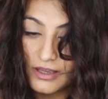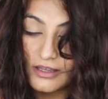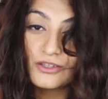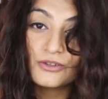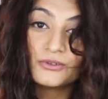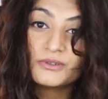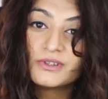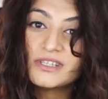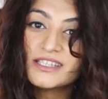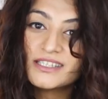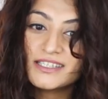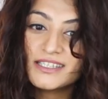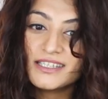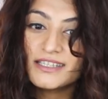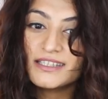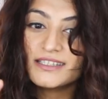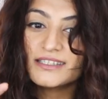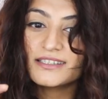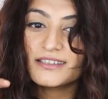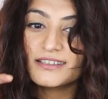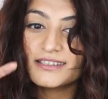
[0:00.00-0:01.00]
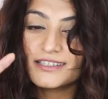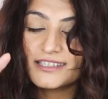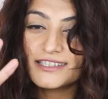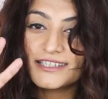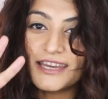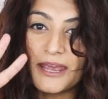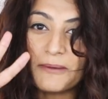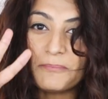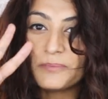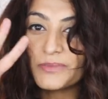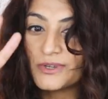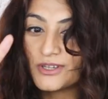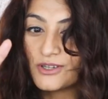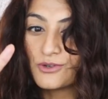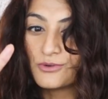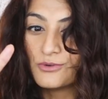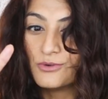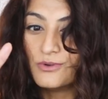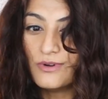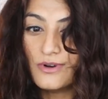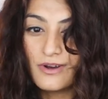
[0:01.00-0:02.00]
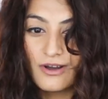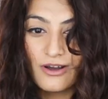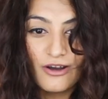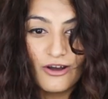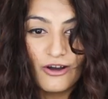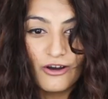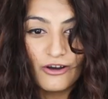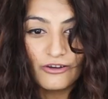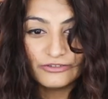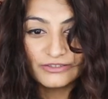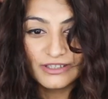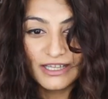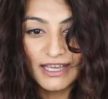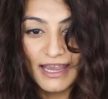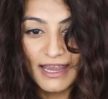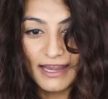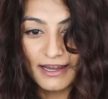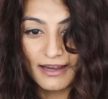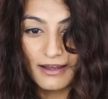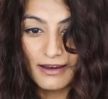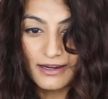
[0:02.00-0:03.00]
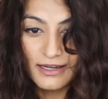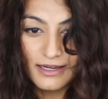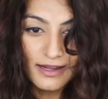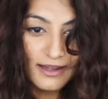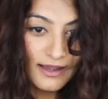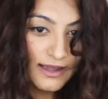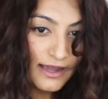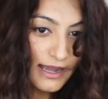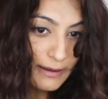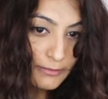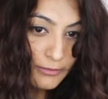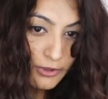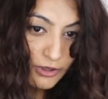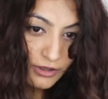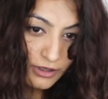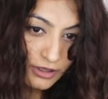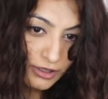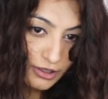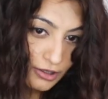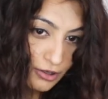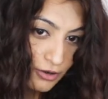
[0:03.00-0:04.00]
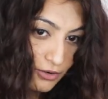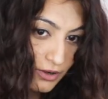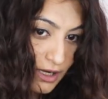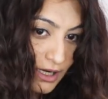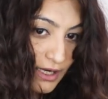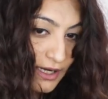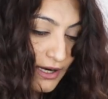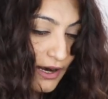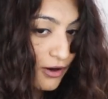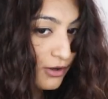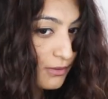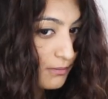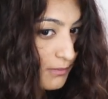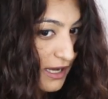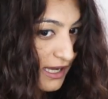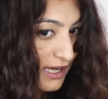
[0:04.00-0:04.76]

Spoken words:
So this is step two of the haircut. I'm gonna look around